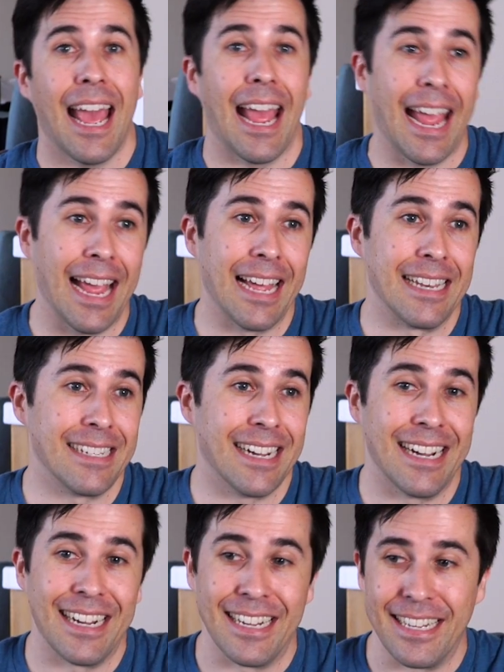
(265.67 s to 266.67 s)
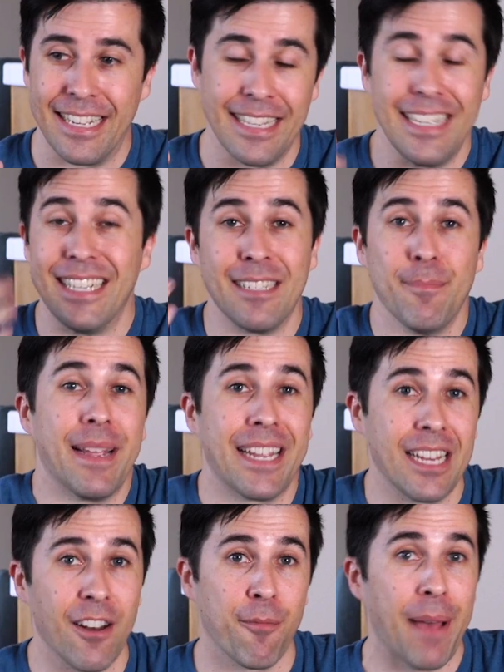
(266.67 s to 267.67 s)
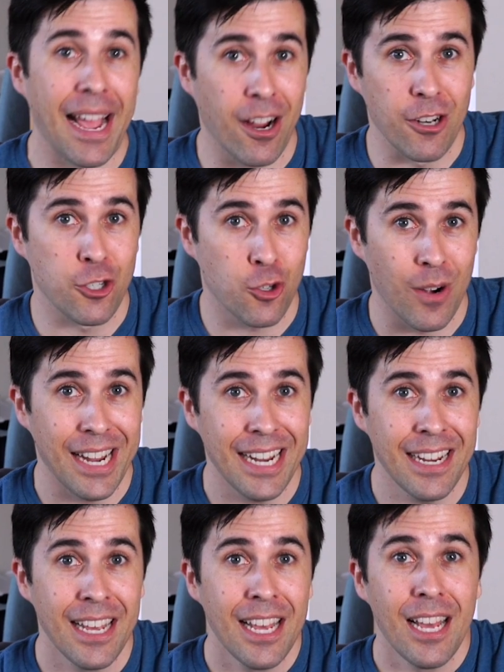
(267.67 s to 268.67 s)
and it isn't making enough back on trade,